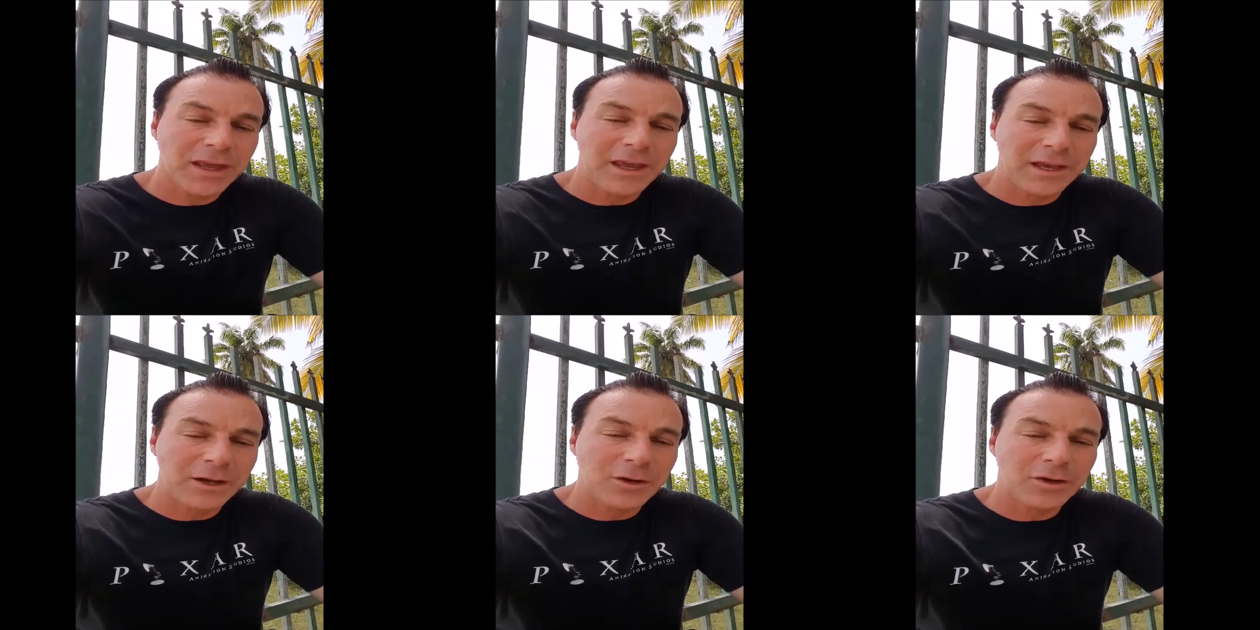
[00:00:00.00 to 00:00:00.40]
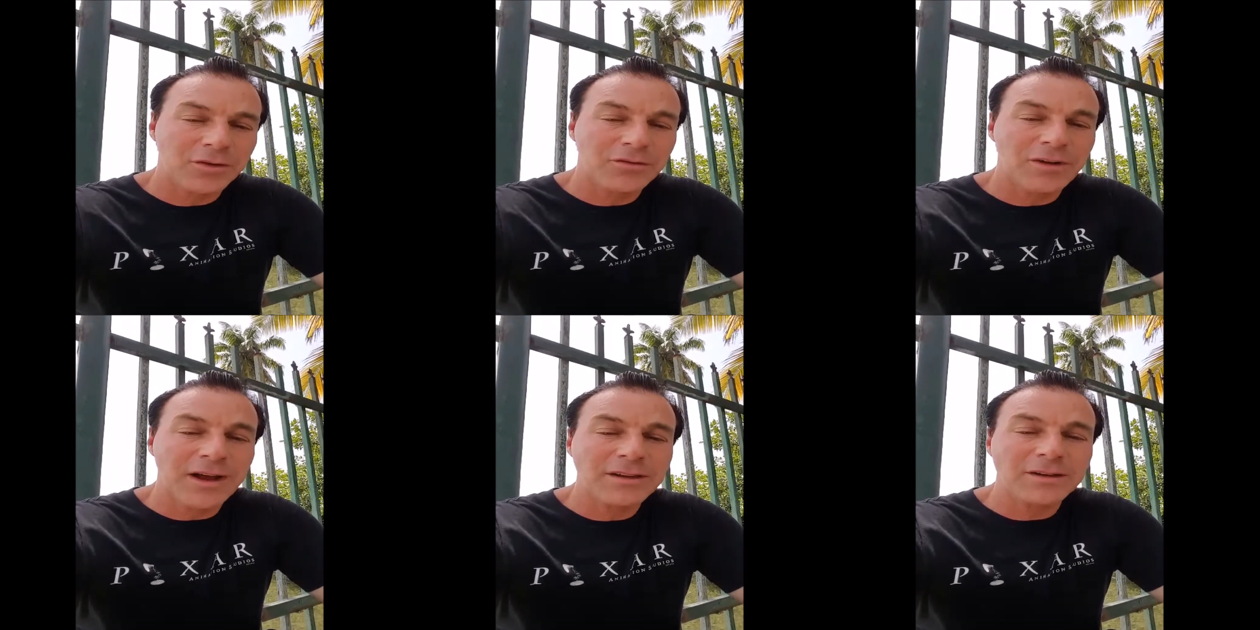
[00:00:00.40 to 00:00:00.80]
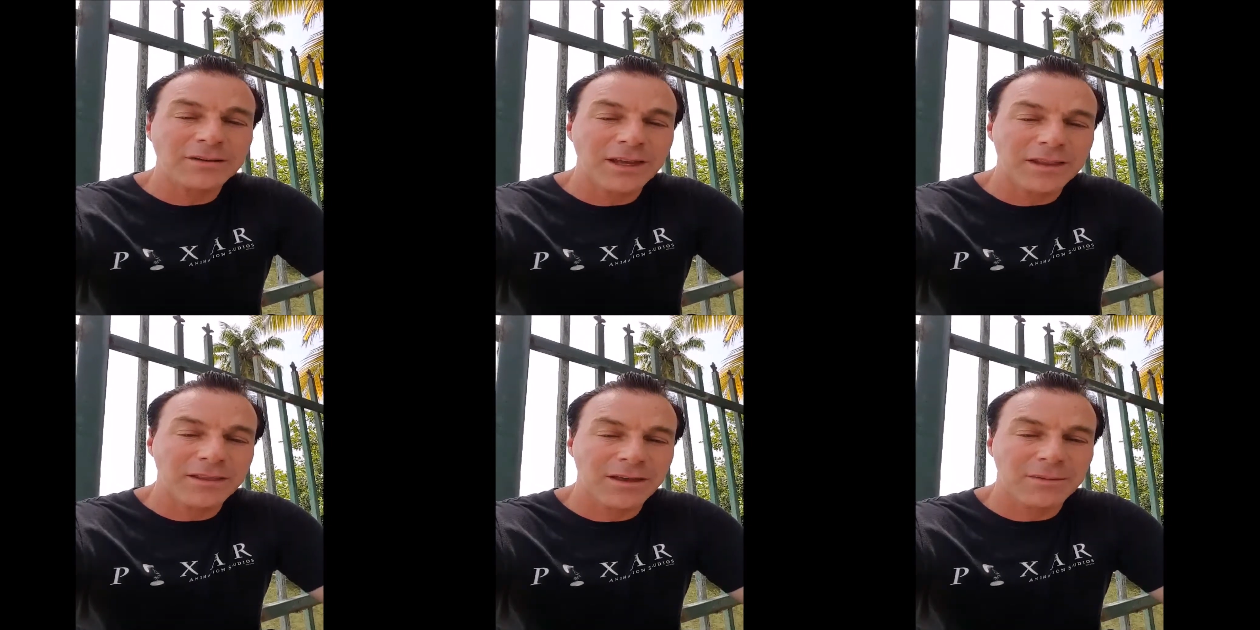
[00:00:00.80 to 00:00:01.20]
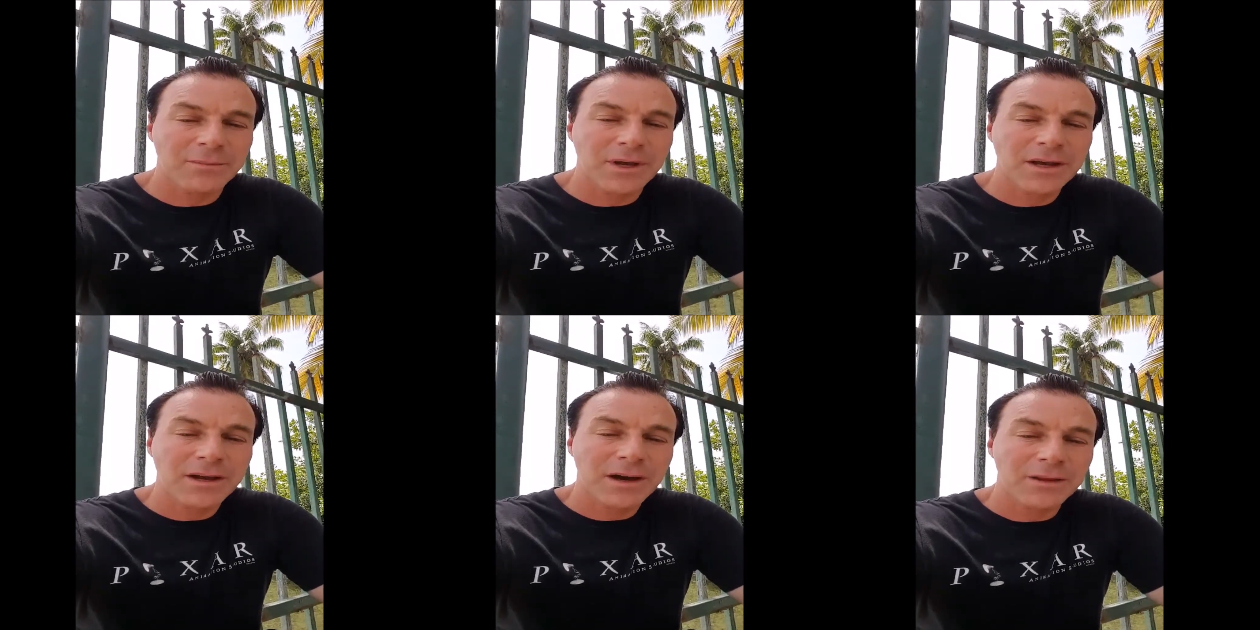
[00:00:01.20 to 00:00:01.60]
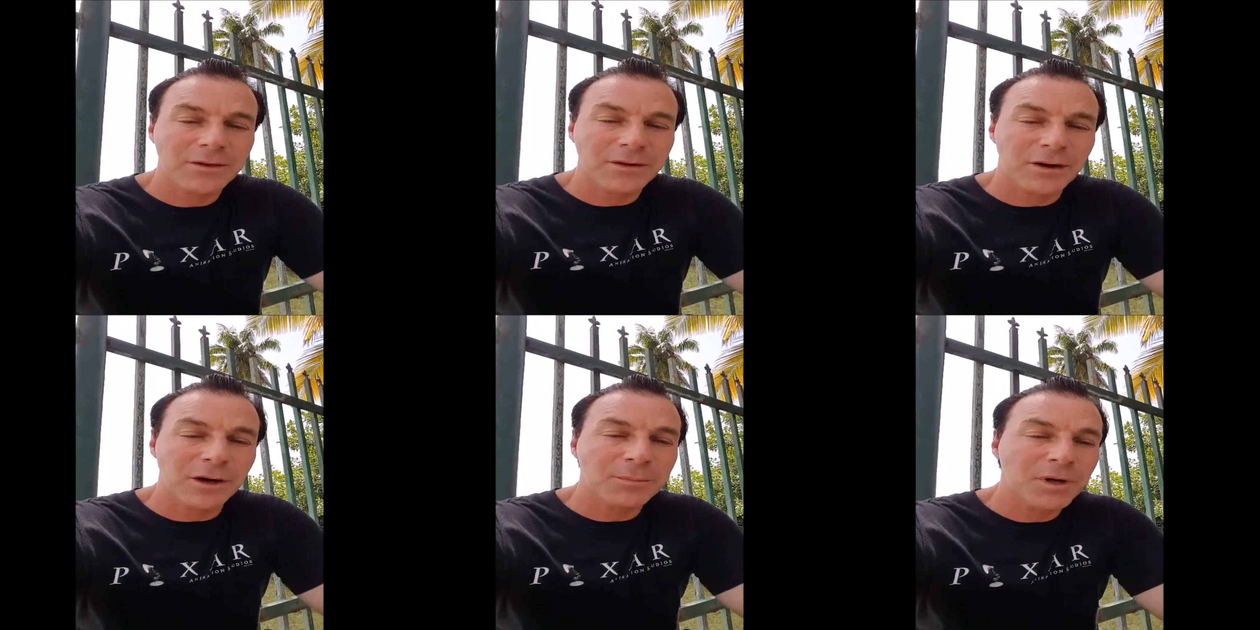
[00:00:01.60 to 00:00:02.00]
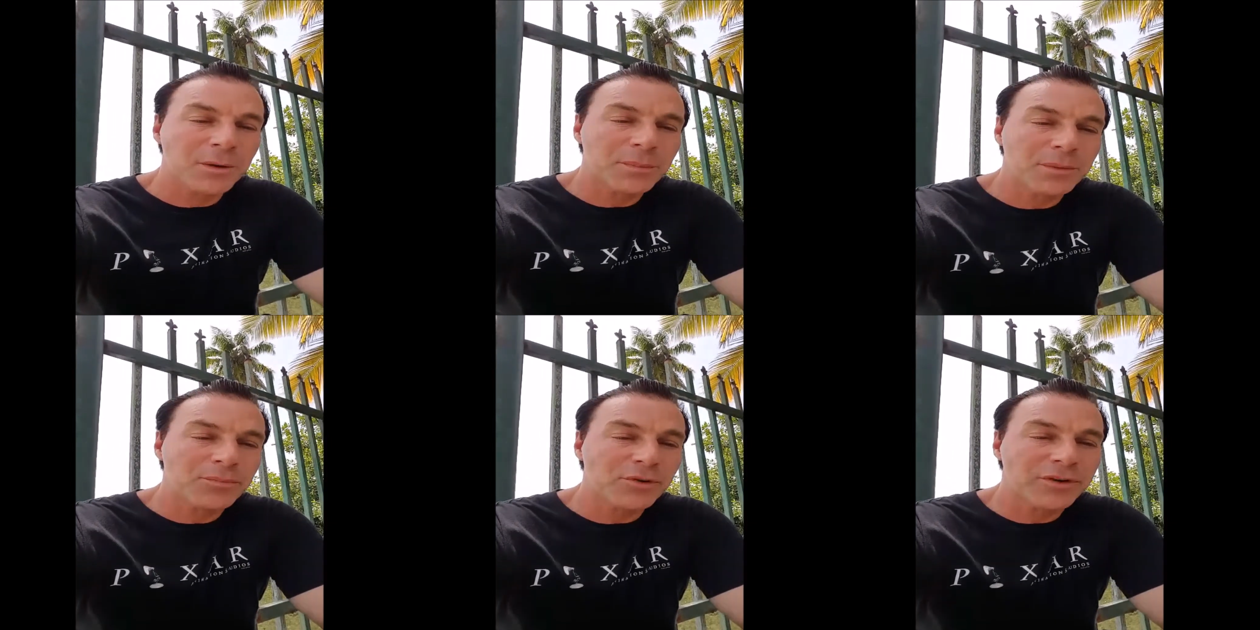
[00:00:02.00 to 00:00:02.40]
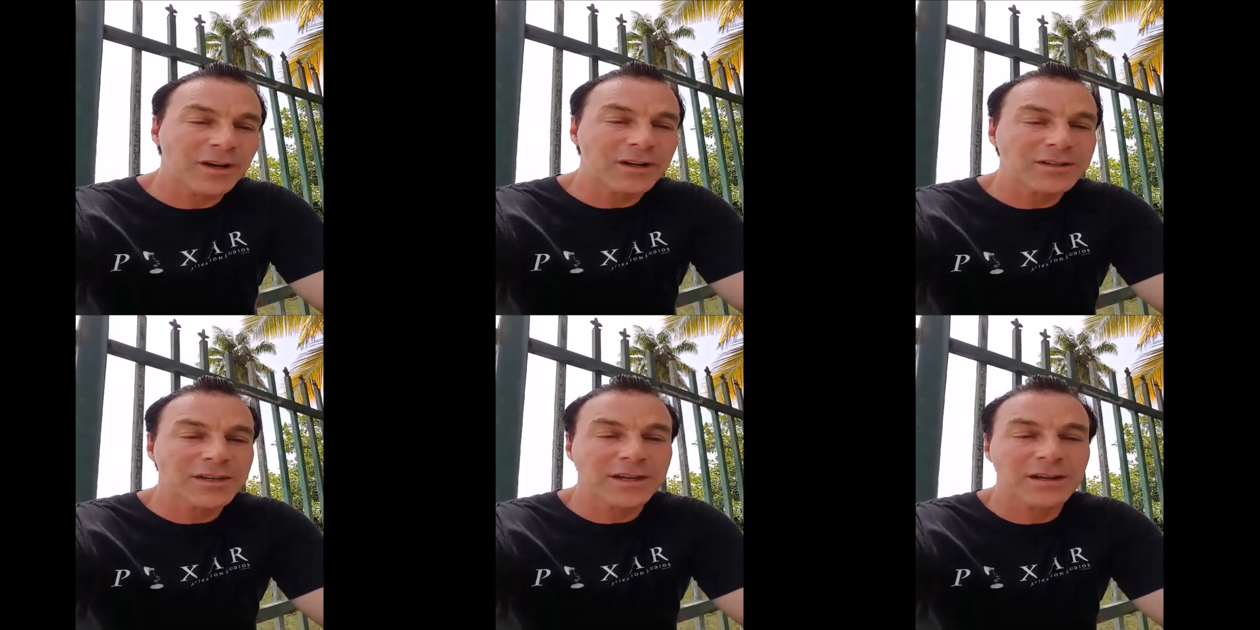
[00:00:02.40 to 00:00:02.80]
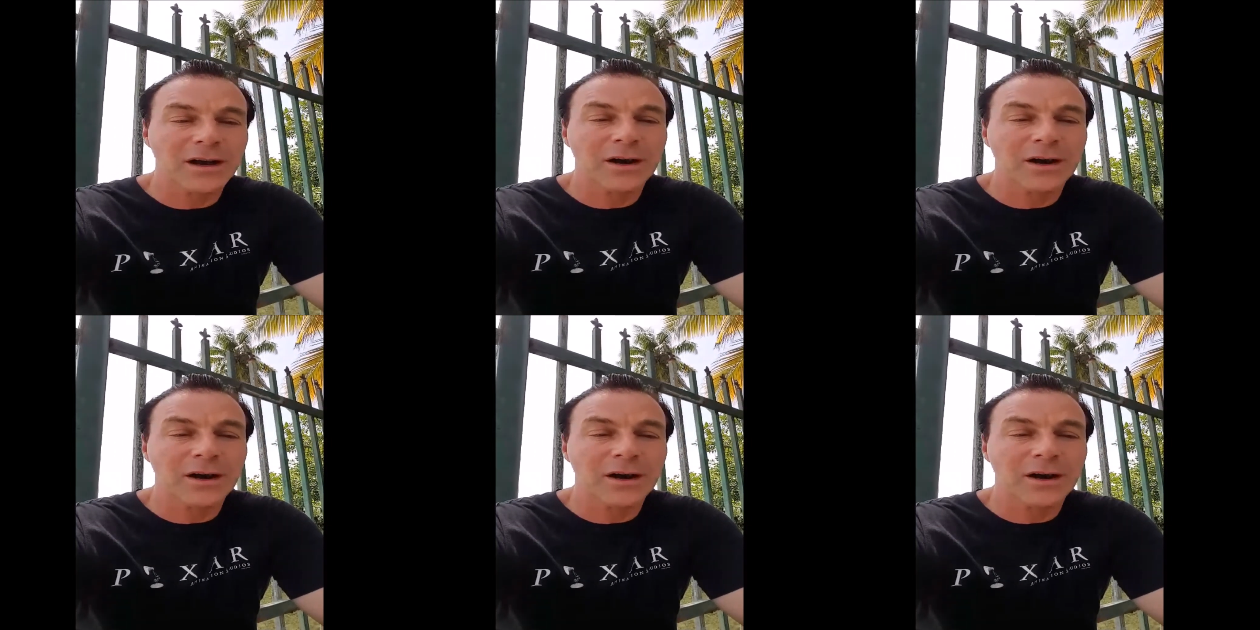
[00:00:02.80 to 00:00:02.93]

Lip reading: and congratulate them on their upcoming production,